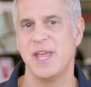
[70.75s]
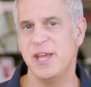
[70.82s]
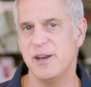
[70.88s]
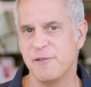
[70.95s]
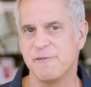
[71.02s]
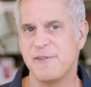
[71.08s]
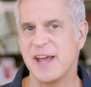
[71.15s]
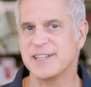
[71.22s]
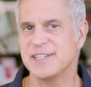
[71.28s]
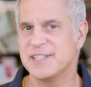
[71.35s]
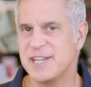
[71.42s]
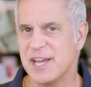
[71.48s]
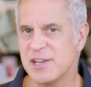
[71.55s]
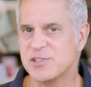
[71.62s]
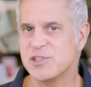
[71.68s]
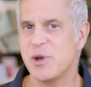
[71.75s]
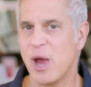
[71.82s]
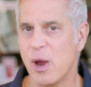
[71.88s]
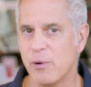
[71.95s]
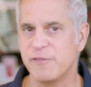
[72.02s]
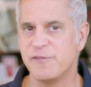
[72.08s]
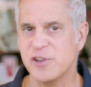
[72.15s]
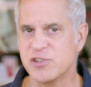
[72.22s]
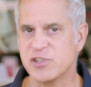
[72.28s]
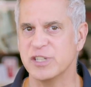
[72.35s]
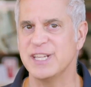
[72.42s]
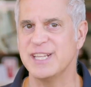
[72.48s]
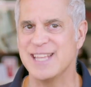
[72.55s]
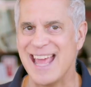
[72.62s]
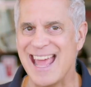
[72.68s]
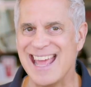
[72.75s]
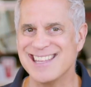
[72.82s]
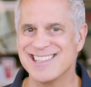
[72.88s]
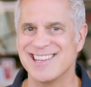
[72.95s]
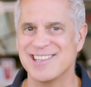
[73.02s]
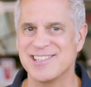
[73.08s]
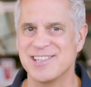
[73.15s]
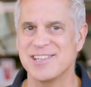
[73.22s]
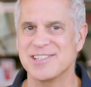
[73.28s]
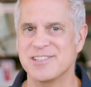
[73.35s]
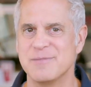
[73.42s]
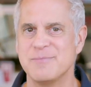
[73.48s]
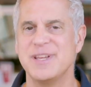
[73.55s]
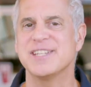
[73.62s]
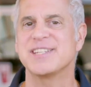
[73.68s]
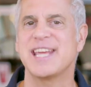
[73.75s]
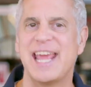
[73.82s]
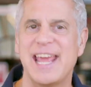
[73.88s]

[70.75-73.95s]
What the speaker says: In effect, it tells you how efficiently the headset system is